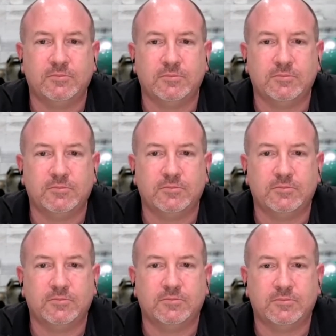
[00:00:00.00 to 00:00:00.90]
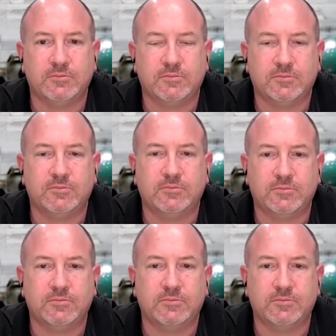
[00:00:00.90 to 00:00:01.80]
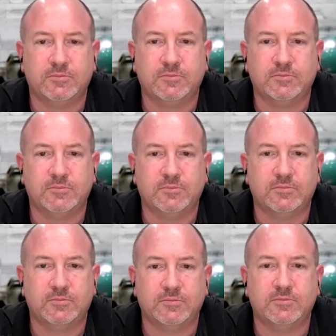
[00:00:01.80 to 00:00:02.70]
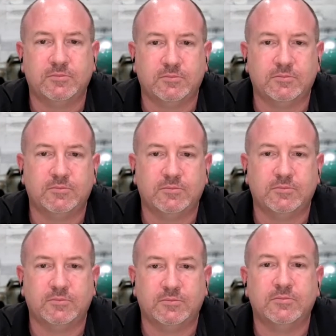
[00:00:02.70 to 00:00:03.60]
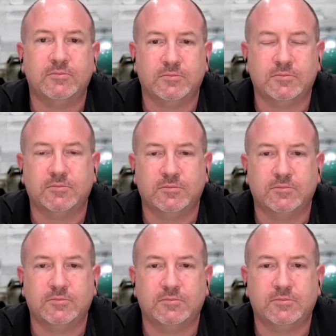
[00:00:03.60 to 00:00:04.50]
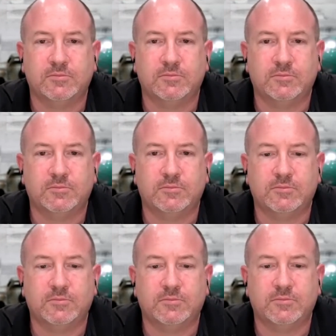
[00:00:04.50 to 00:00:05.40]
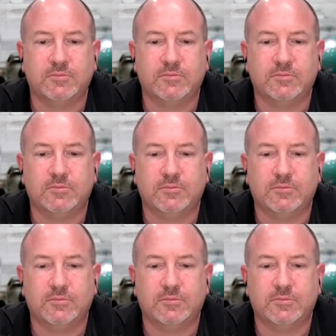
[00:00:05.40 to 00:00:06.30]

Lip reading: (not speaking)